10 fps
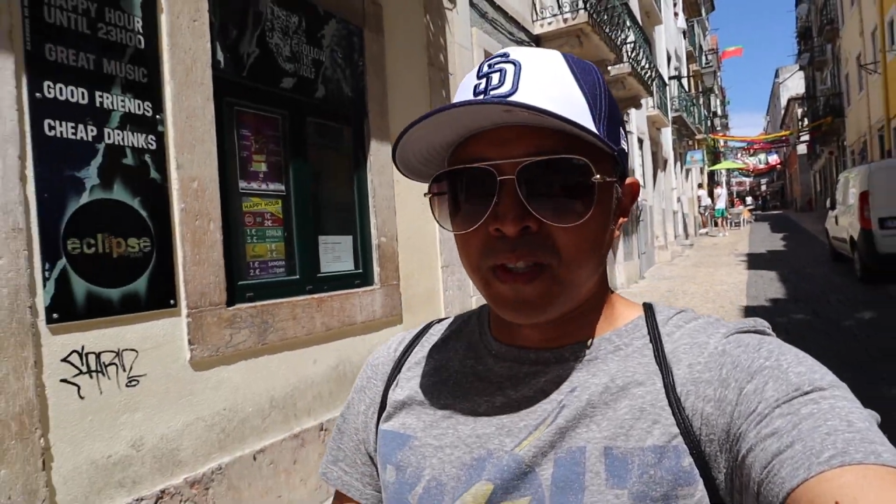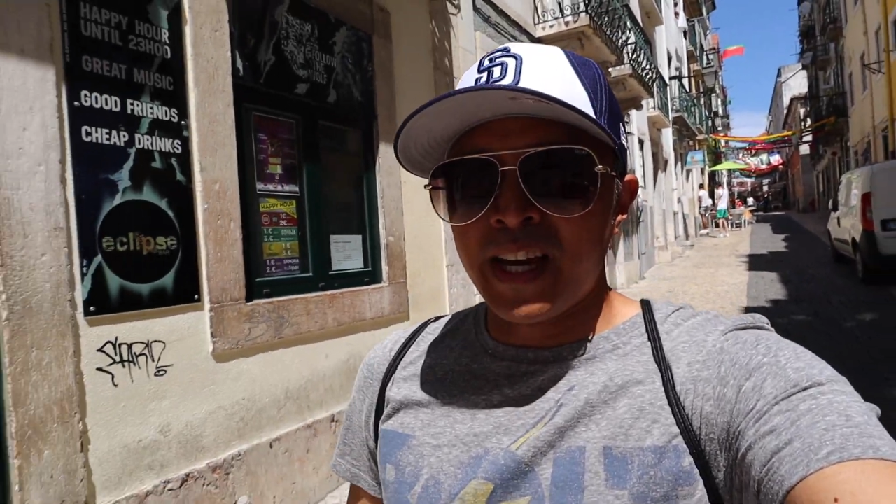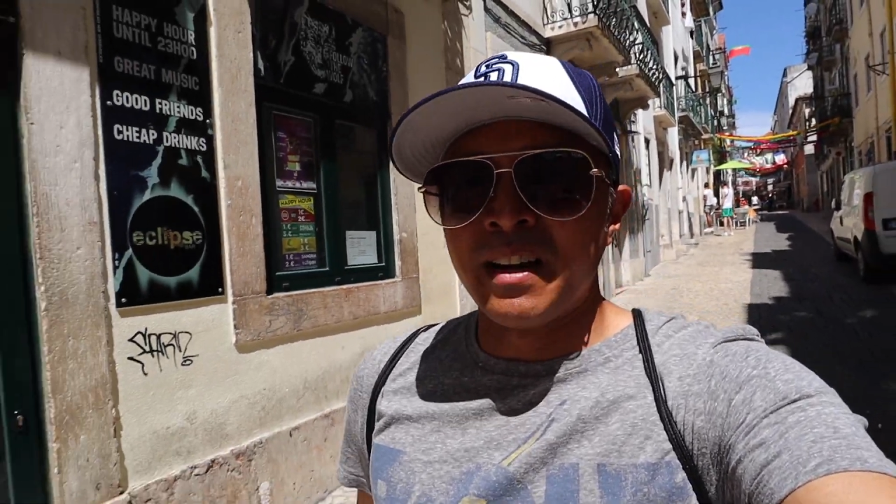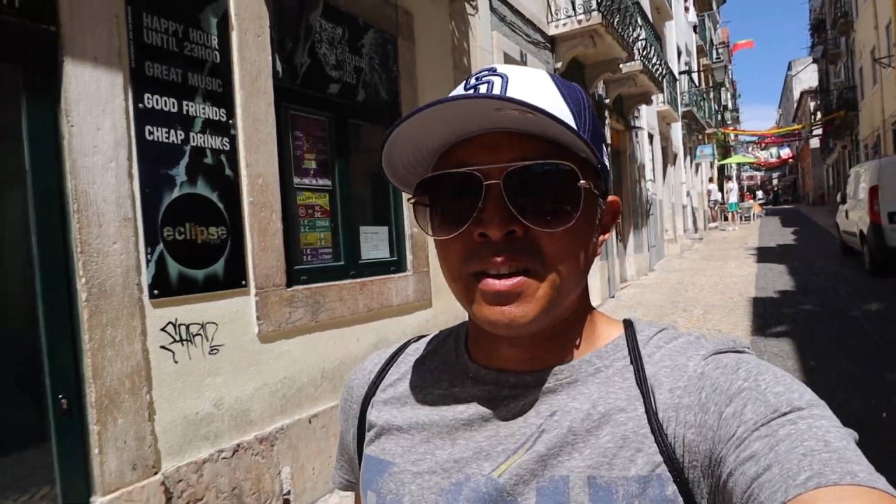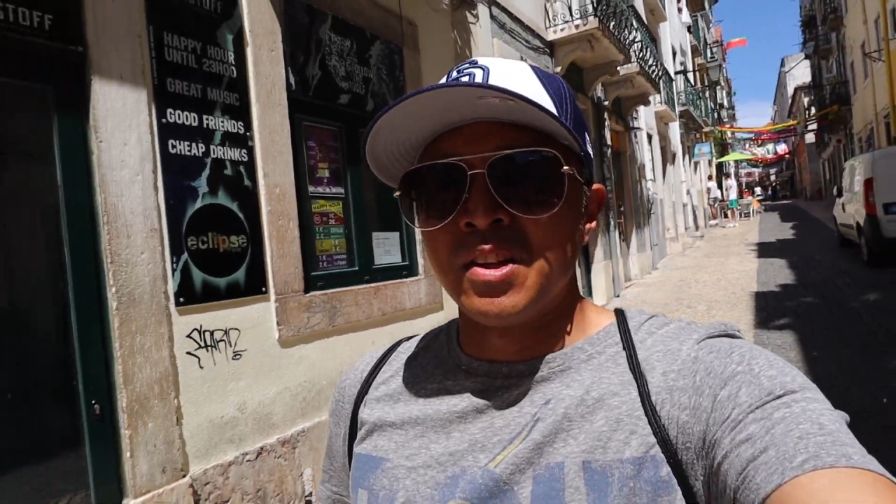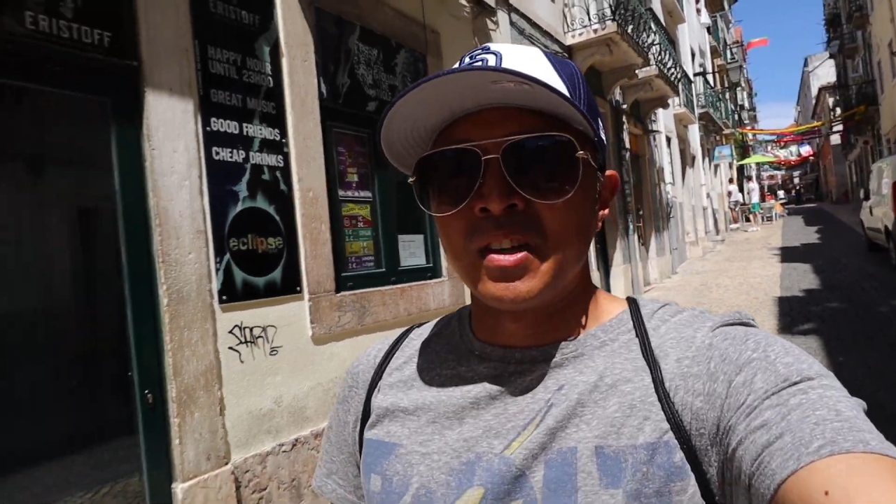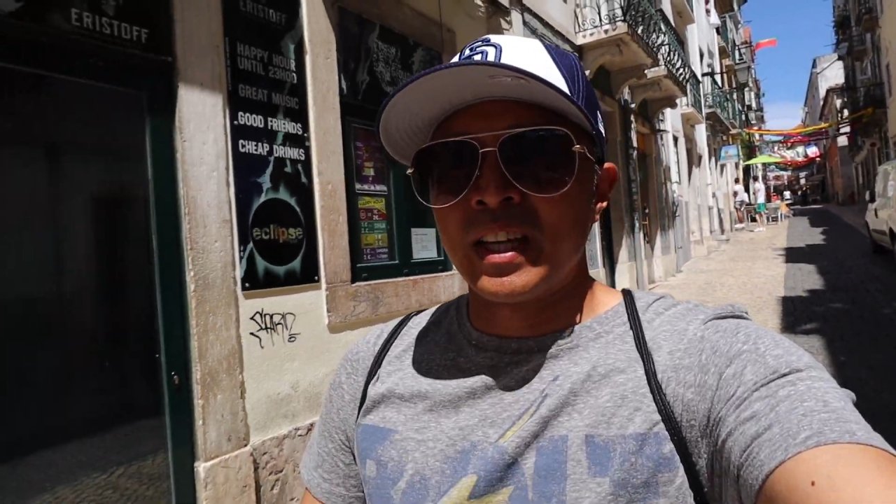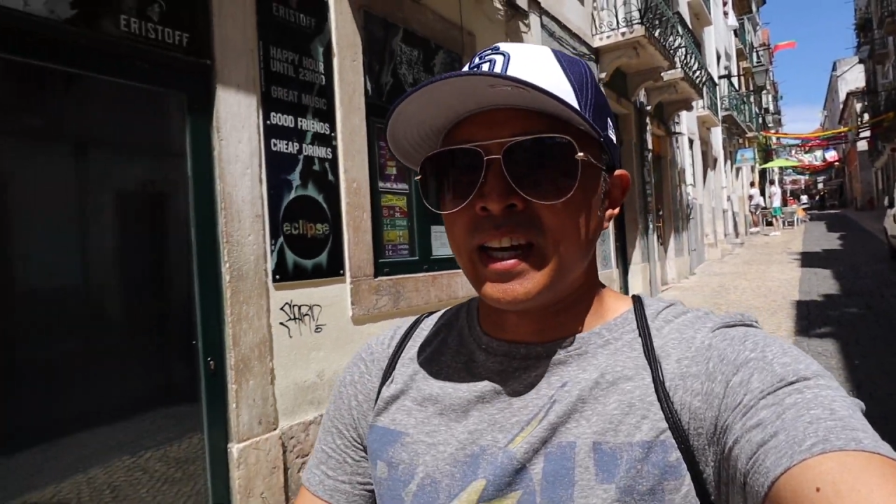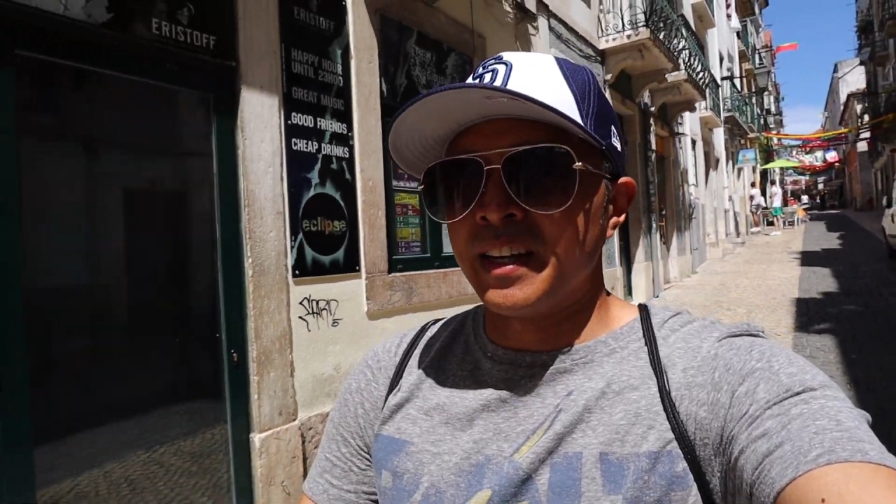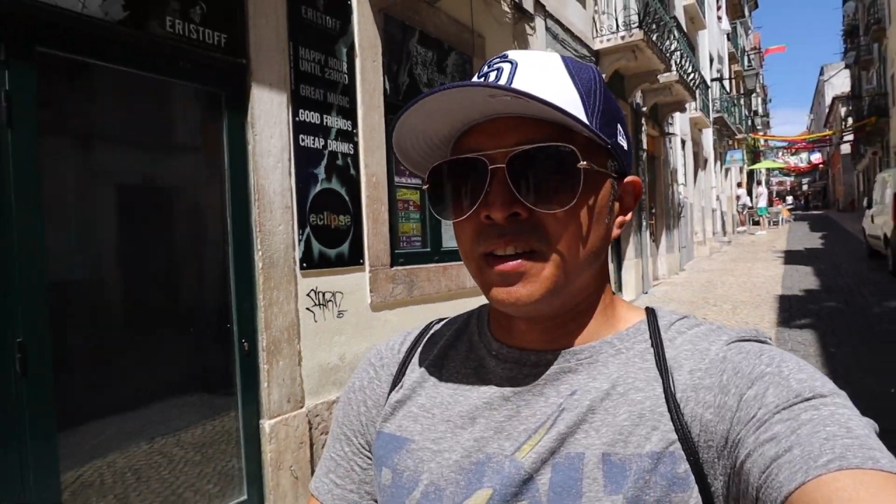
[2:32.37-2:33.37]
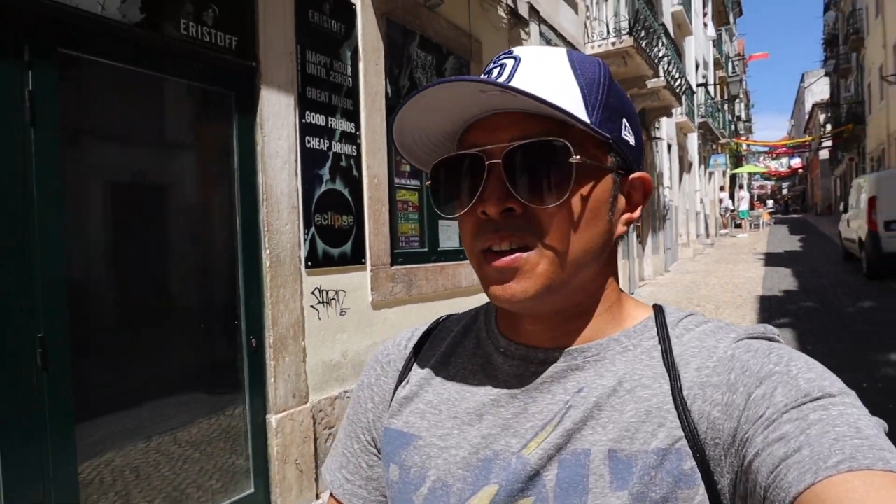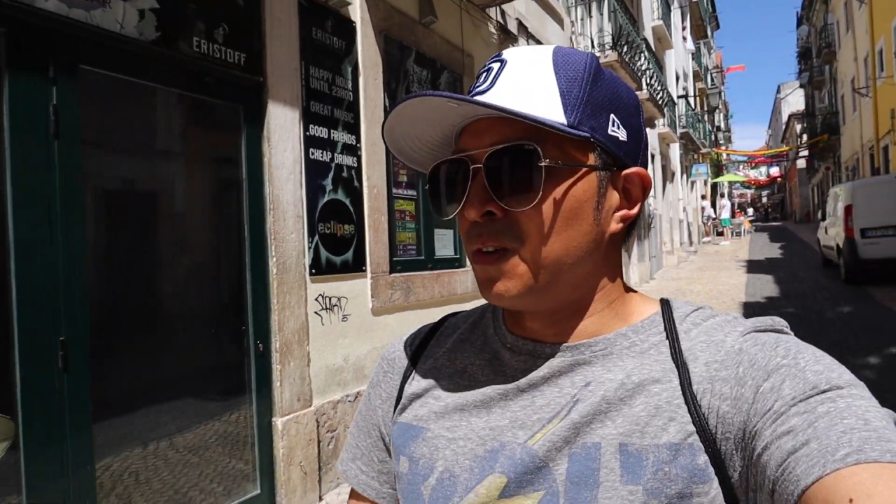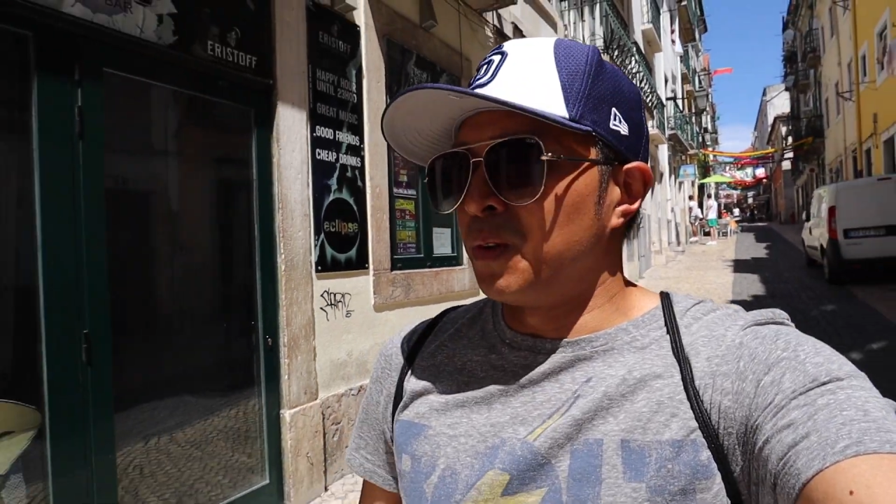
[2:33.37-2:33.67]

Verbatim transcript: town to look at